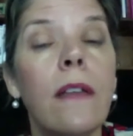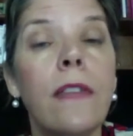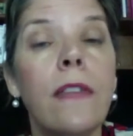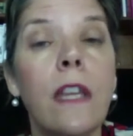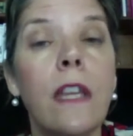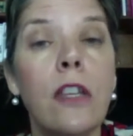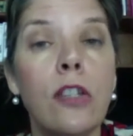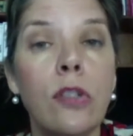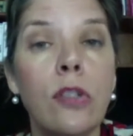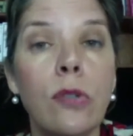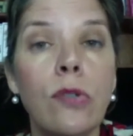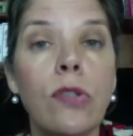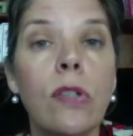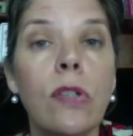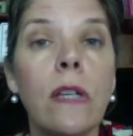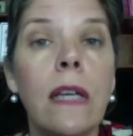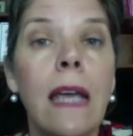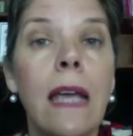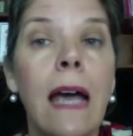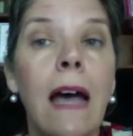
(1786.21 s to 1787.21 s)
They
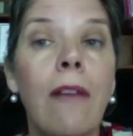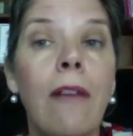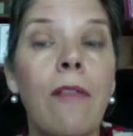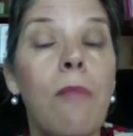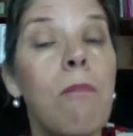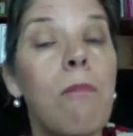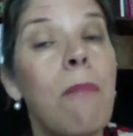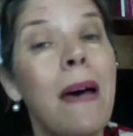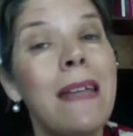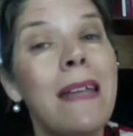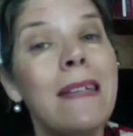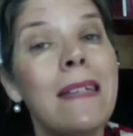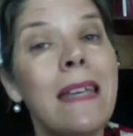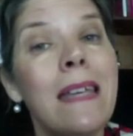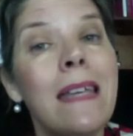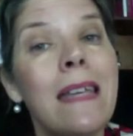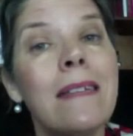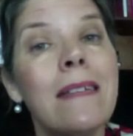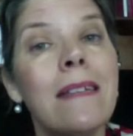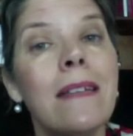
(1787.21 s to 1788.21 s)
usually have a
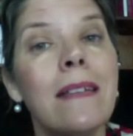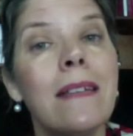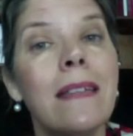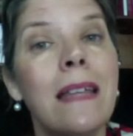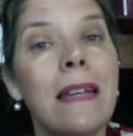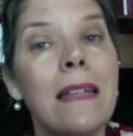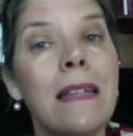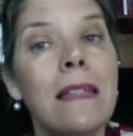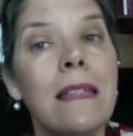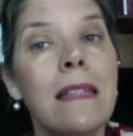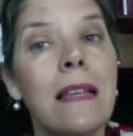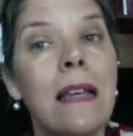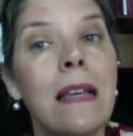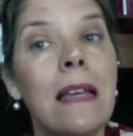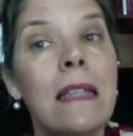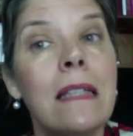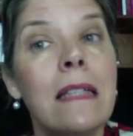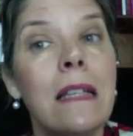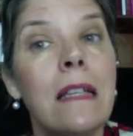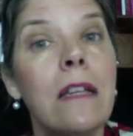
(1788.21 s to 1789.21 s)
mandate
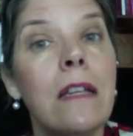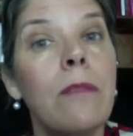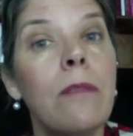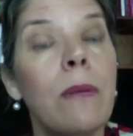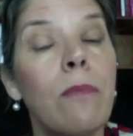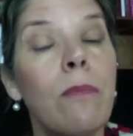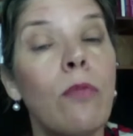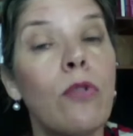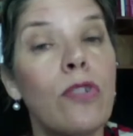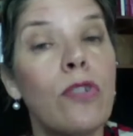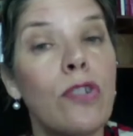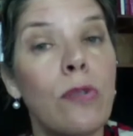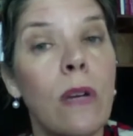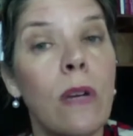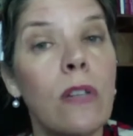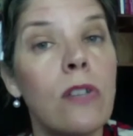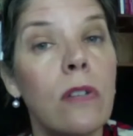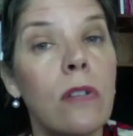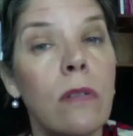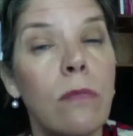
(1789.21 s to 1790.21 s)
it's a little bit more
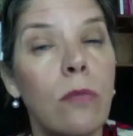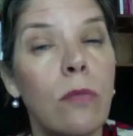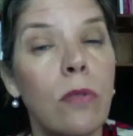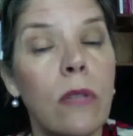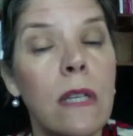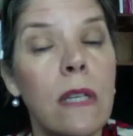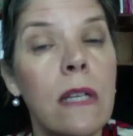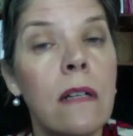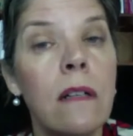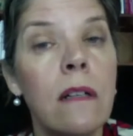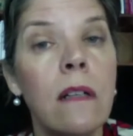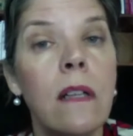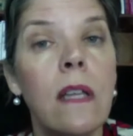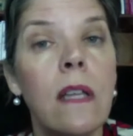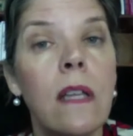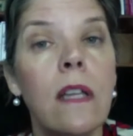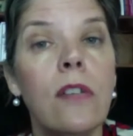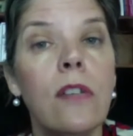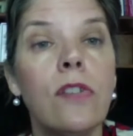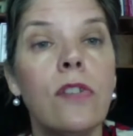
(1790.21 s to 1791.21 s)
structured and more legal.
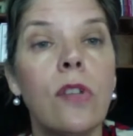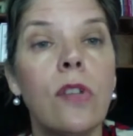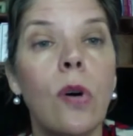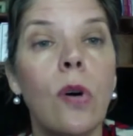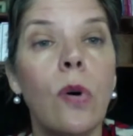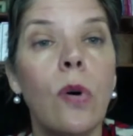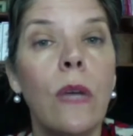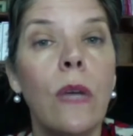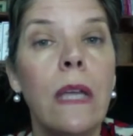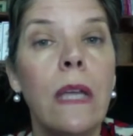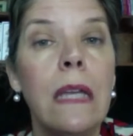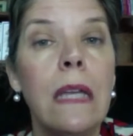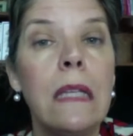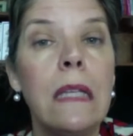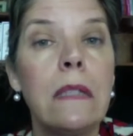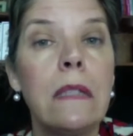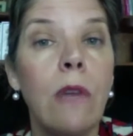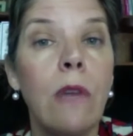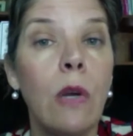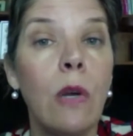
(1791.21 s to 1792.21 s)
So it
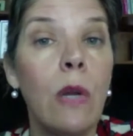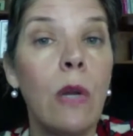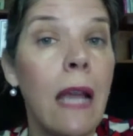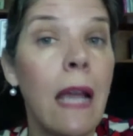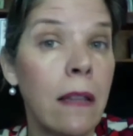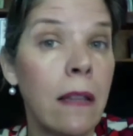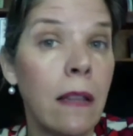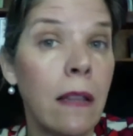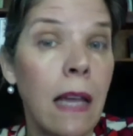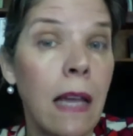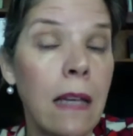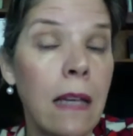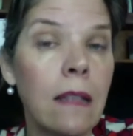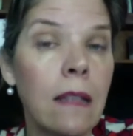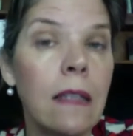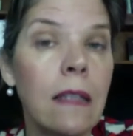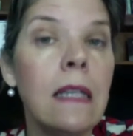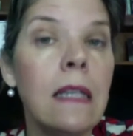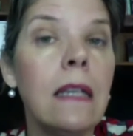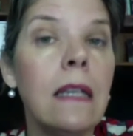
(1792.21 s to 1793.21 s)
is very
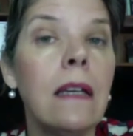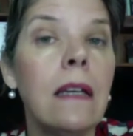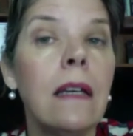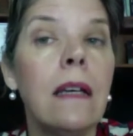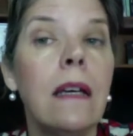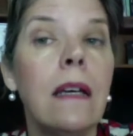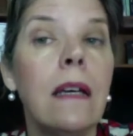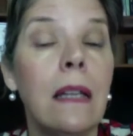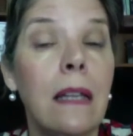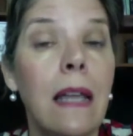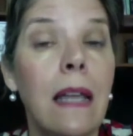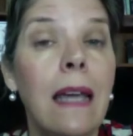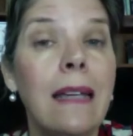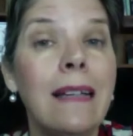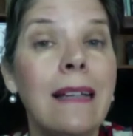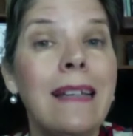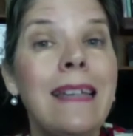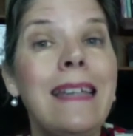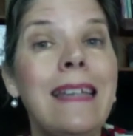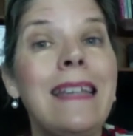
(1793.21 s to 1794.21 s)
unlikely
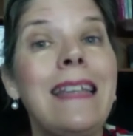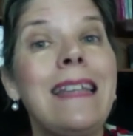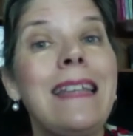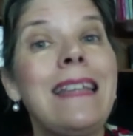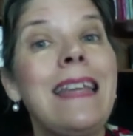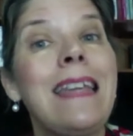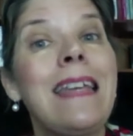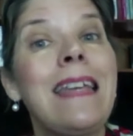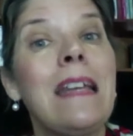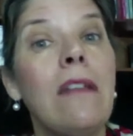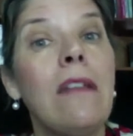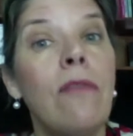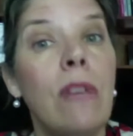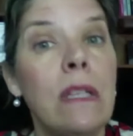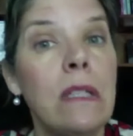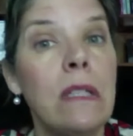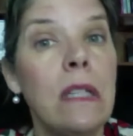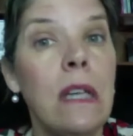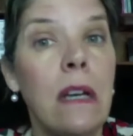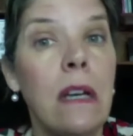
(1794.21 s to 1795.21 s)
that they can
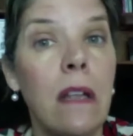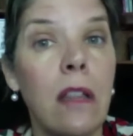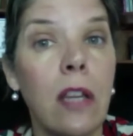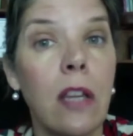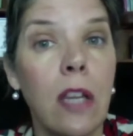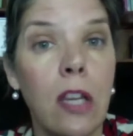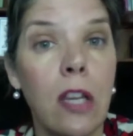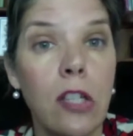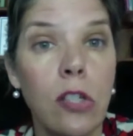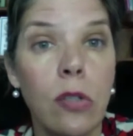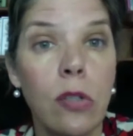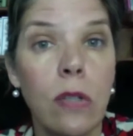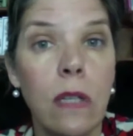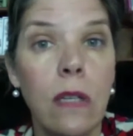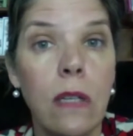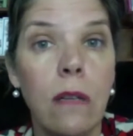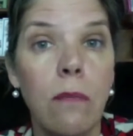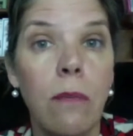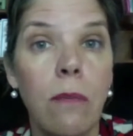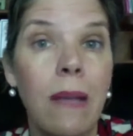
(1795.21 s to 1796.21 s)
invest in another
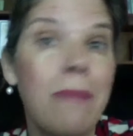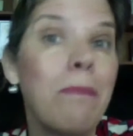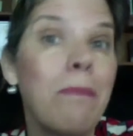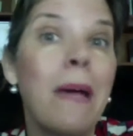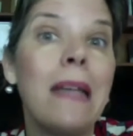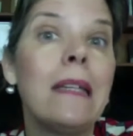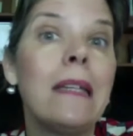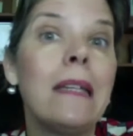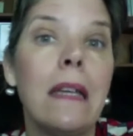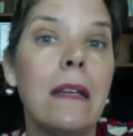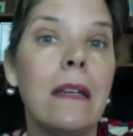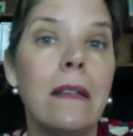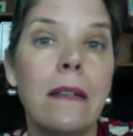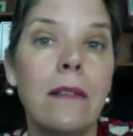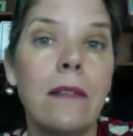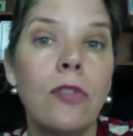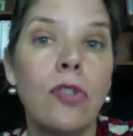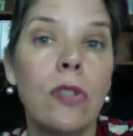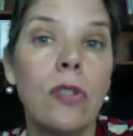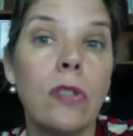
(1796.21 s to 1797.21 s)
country by mandate.
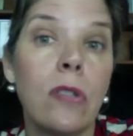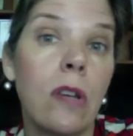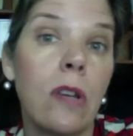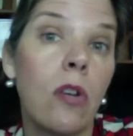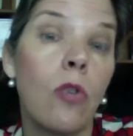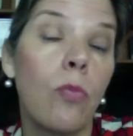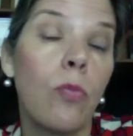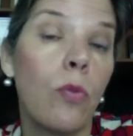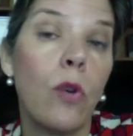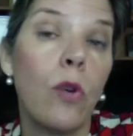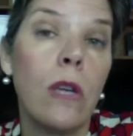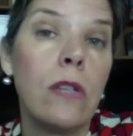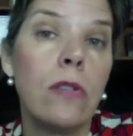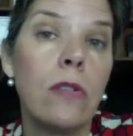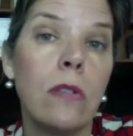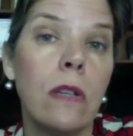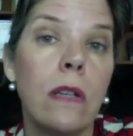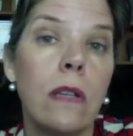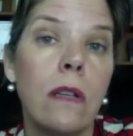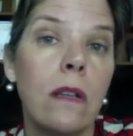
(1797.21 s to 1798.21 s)
It's just a
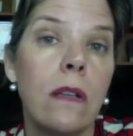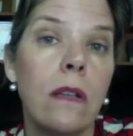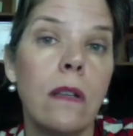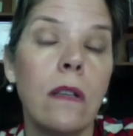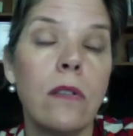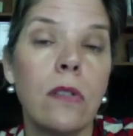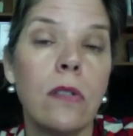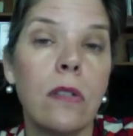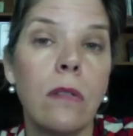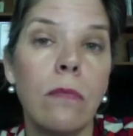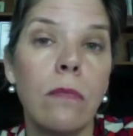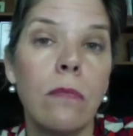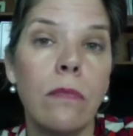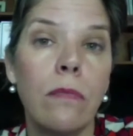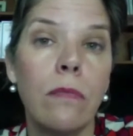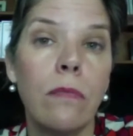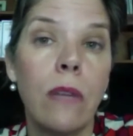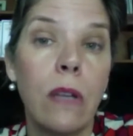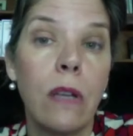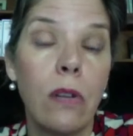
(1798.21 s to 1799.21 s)
corporation and there's
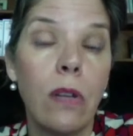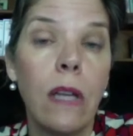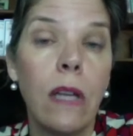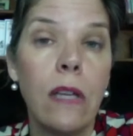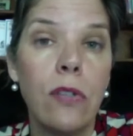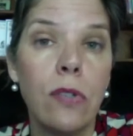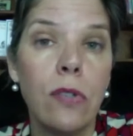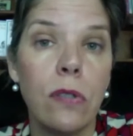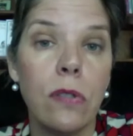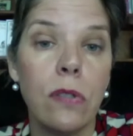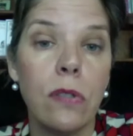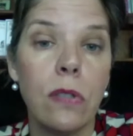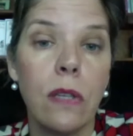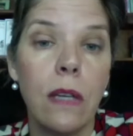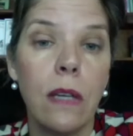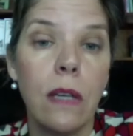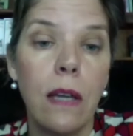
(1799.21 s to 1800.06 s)
some regulations.